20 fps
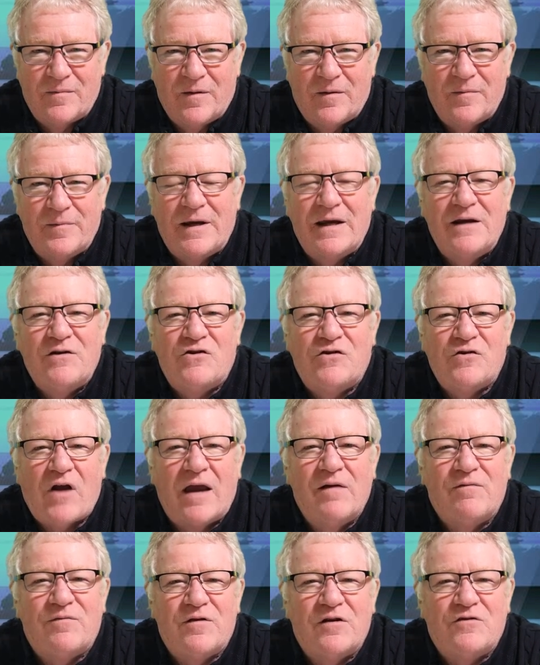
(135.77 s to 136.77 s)
Maybe he
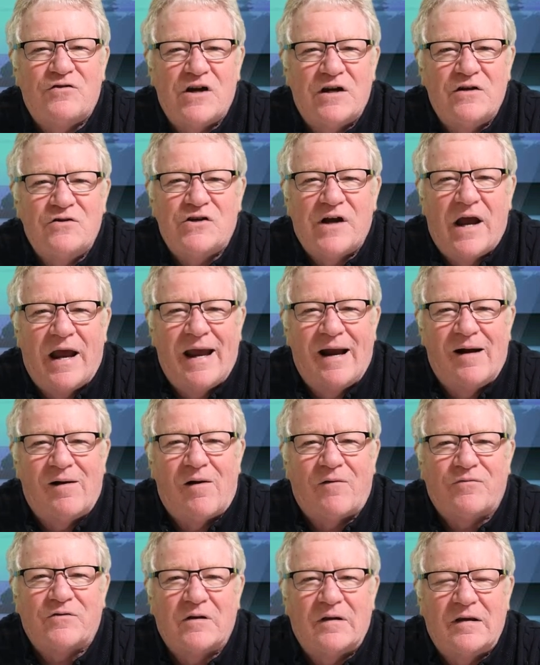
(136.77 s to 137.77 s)
shaved the ginger hair
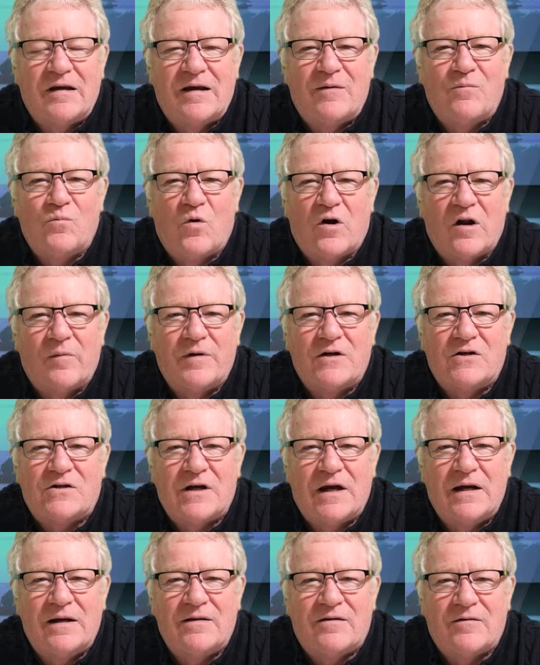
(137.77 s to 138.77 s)
after he didn't want to be
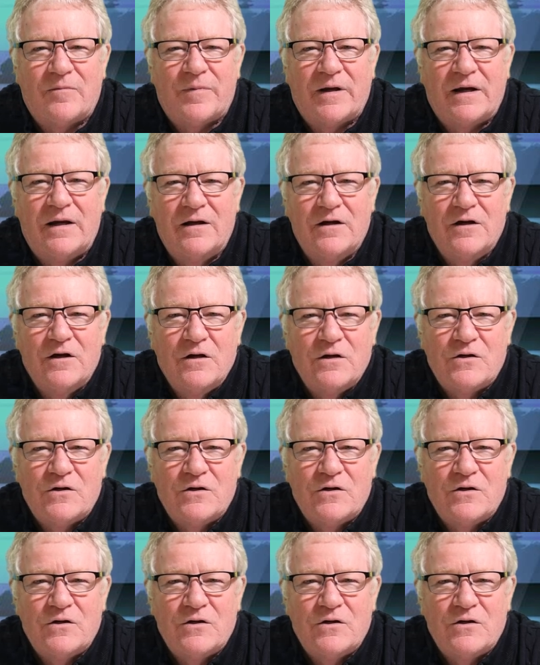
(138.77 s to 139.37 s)
seen to be